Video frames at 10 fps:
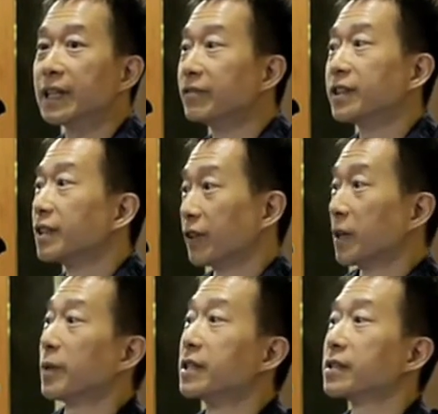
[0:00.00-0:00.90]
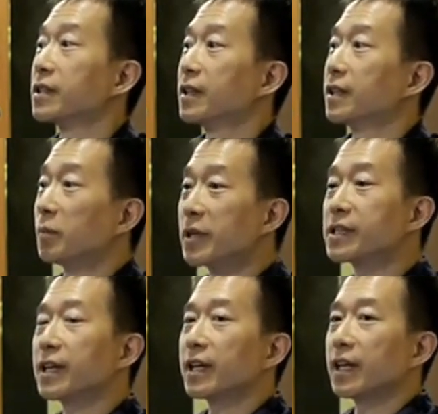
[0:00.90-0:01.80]
even in the Philippines. That
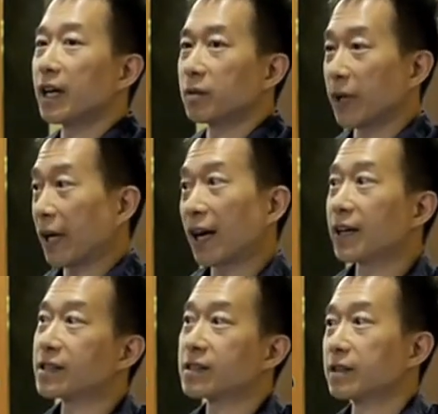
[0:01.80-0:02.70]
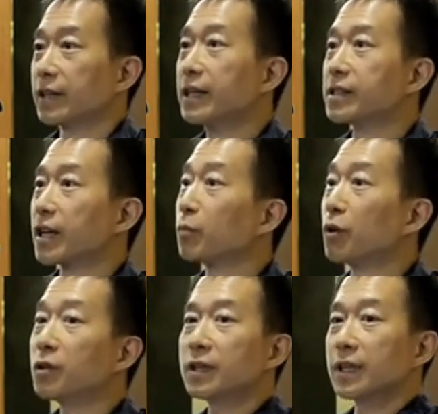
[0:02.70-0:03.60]
means my client is in
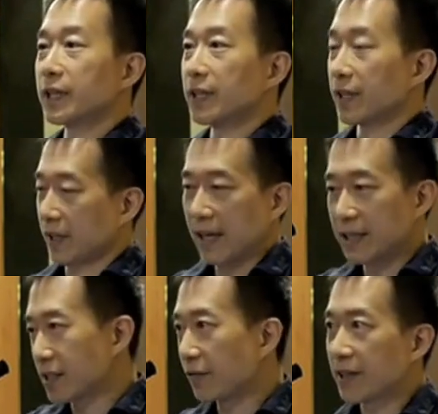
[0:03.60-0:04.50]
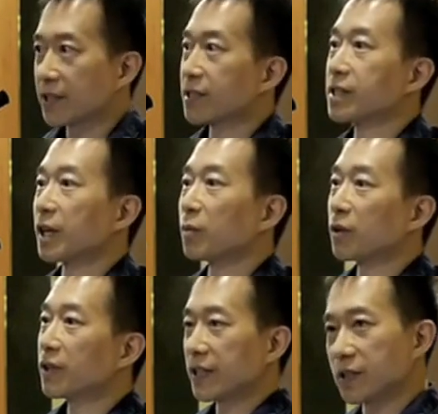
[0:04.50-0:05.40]
Singapore, and this event is in
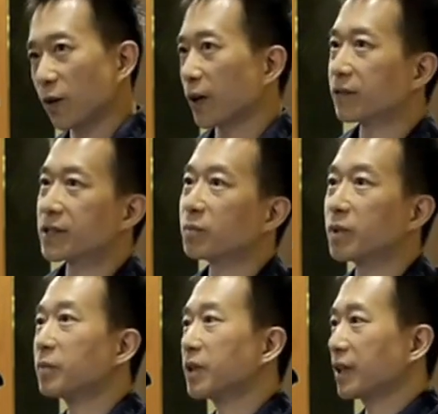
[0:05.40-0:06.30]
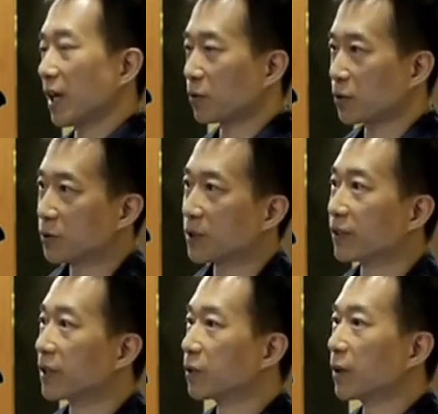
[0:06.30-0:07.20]
Singapore, he's talking with some people, I will shoot the
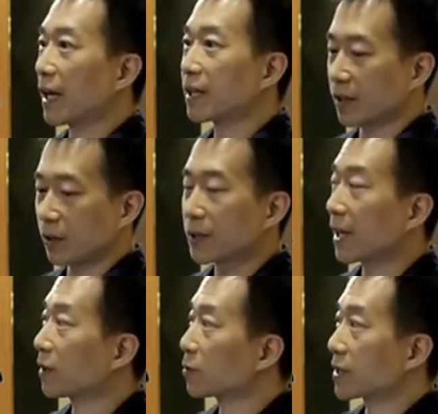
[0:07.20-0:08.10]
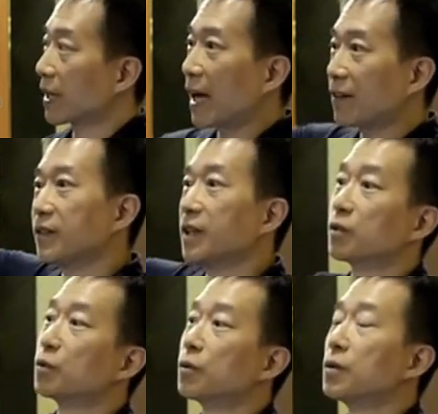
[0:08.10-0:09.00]
video, and the content goes live
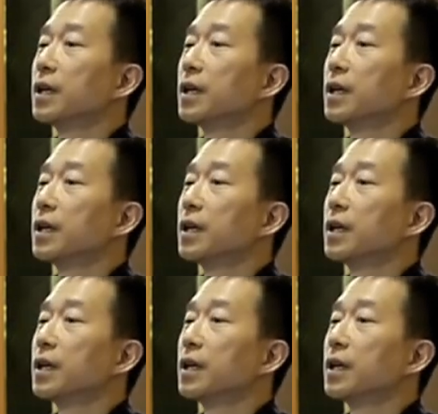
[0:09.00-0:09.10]
to